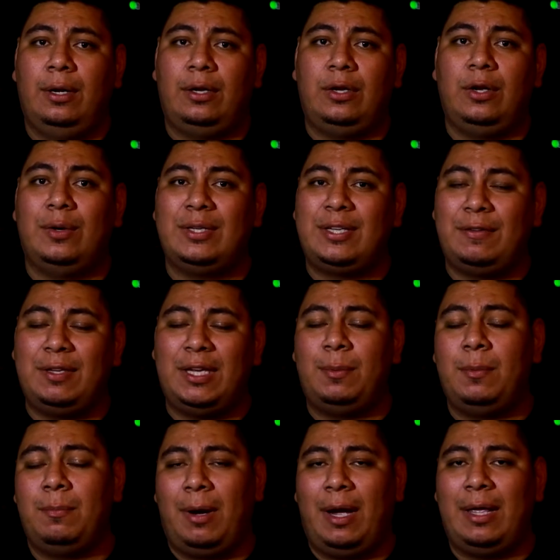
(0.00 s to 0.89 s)

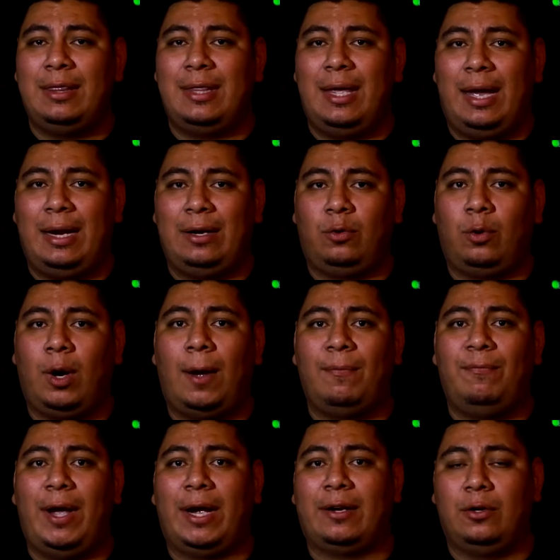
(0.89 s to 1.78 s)
keep in mind that
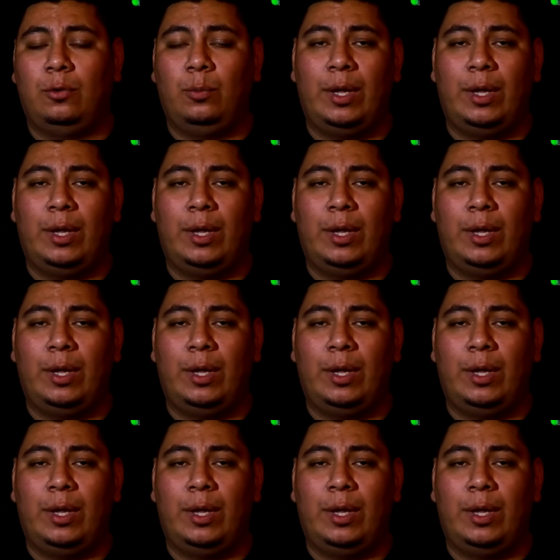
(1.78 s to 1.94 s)
crop factor,